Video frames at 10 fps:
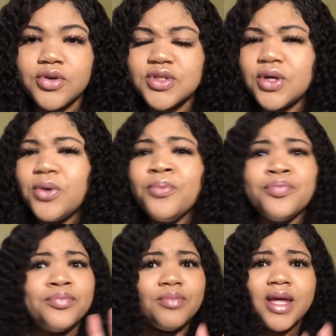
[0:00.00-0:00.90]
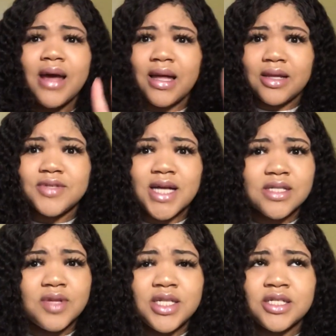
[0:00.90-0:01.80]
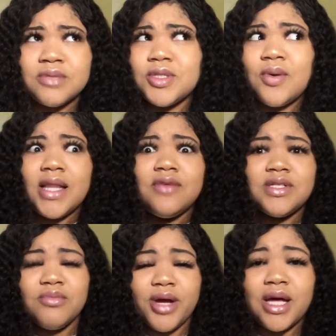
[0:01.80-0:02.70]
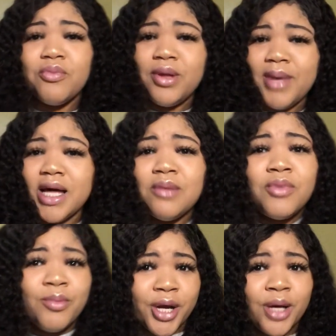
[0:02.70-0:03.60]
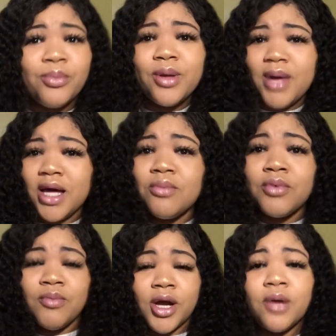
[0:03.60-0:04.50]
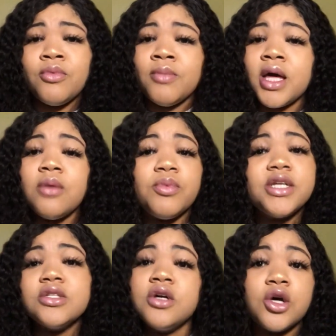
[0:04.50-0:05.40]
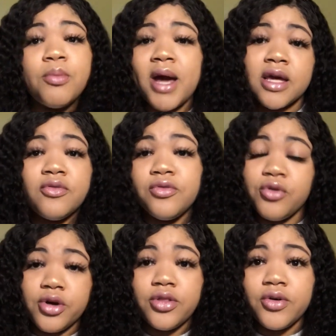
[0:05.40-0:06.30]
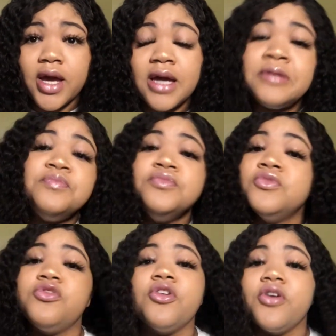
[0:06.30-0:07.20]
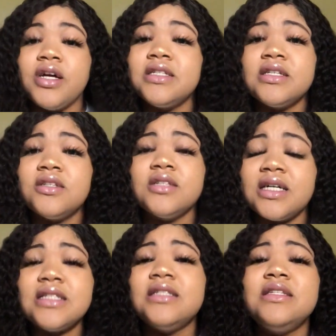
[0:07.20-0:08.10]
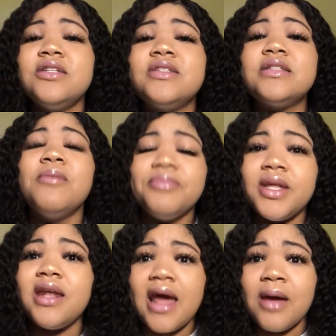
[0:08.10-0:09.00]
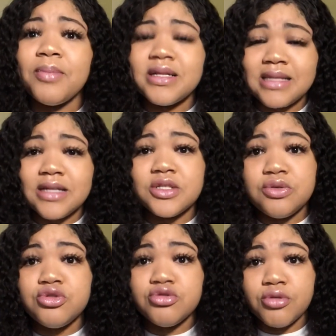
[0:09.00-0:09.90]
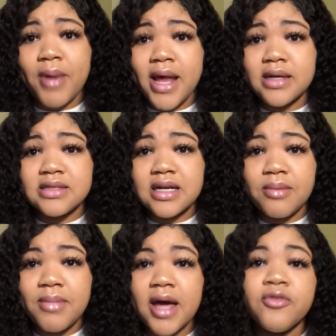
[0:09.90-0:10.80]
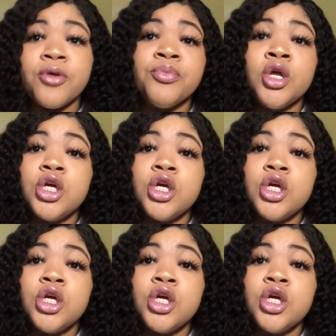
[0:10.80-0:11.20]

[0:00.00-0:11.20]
So Me, I love toxic relationships. So I love to break up, we make up, we break up, we make up, we break up, we make up. We just gonna go back and forth, okay? For until something happens that's too dramatic to come back from.